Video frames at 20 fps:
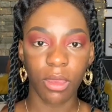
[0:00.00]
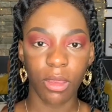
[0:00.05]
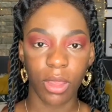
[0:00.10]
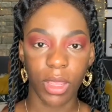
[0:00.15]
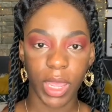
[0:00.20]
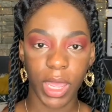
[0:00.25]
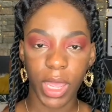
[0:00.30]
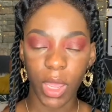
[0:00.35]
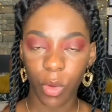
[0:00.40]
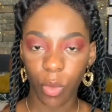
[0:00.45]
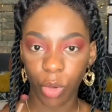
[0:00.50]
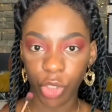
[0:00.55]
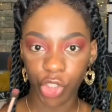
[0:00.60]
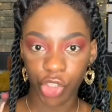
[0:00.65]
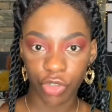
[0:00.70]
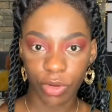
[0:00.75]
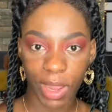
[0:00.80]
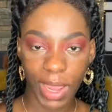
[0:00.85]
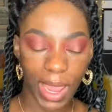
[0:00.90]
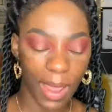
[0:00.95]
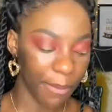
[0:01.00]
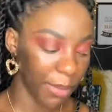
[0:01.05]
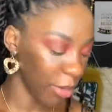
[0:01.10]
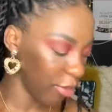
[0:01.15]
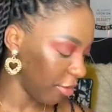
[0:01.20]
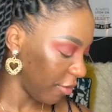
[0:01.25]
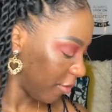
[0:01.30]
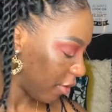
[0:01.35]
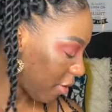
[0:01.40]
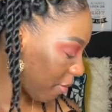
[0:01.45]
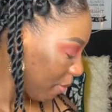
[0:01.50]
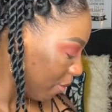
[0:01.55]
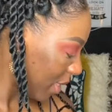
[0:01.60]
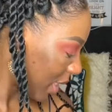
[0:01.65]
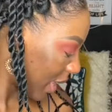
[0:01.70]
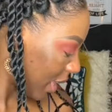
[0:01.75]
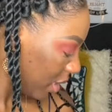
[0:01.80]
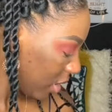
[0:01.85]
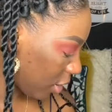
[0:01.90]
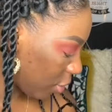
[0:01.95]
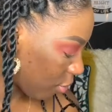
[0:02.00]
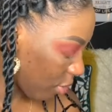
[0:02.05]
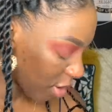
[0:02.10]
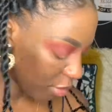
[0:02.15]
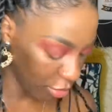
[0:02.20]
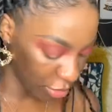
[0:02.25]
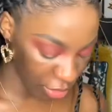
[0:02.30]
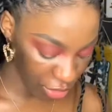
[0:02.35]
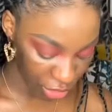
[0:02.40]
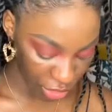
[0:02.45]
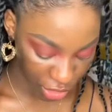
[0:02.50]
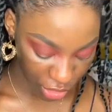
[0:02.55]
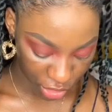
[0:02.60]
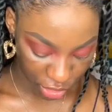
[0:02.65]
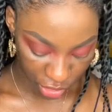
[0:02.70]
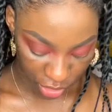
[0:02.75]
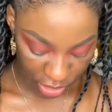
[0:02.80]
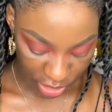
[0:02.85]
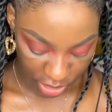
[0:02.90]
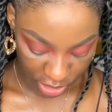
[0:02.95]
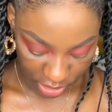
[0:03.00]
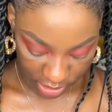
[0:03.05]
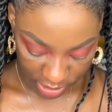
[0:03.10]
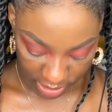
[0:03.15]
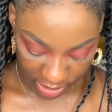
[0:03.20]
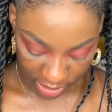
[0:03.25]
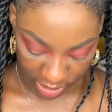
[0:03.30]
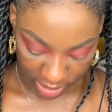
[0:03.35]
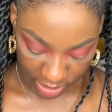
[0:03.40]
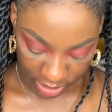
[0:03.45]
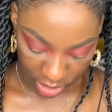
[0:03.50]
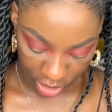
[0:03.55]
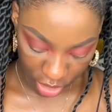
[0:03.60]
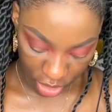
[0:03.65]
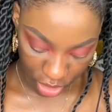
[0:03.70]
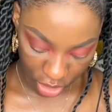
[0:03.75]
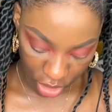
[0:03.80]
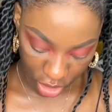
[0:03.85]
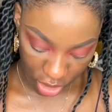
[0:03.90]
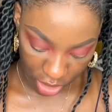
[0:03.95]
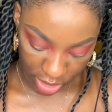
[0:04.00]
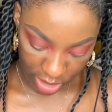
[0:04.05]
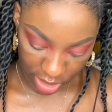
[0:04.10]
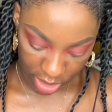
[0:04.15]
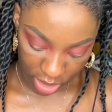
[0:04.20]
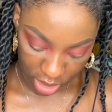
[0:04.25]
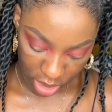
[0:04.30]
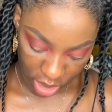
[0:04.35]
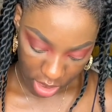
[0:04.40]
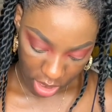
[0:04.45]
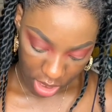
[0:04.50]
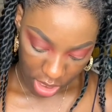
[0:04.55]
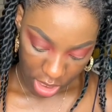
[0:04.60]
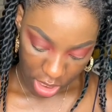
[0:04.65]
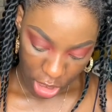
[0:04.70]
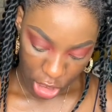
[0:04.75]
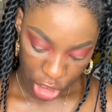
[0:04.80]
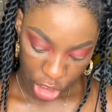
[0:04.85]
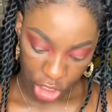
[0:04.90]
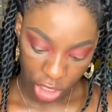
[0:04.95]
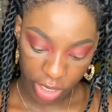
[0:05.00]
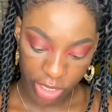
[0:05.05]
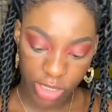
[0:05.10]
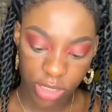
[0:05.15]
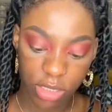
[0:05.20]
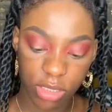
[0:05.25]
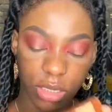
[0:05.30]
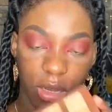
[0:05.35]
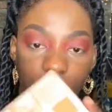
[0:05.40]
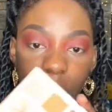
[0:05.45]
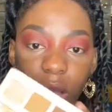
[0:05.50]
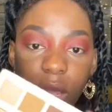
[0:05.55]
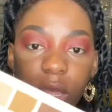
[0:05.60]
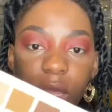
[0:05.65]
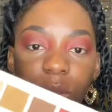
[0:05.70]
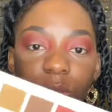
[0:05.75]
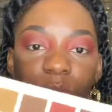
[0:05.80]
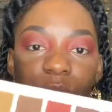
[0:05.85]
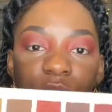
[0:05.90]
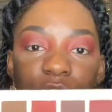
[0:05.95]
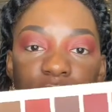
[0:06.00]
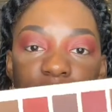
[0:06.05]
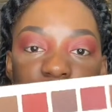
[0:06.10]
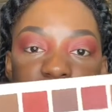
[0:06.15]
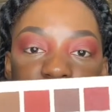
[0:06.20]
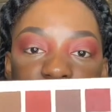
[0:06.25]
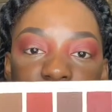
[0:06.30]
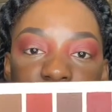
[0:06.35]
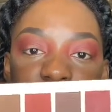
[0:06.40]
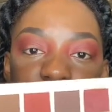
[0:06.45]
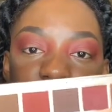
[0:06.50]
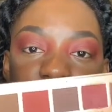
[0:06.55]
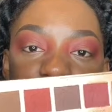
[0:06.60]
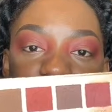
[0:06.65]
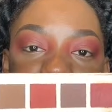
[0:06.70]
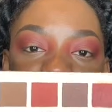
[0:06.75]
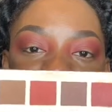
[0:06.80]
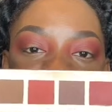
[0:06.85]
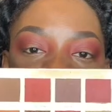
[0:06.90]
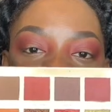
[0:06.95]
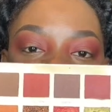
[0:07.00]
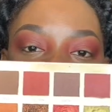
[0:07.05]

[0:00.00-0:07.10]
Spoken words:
Okay, once you're happy with the blend, what I'm going to do is take the color Night Sky, which is this nice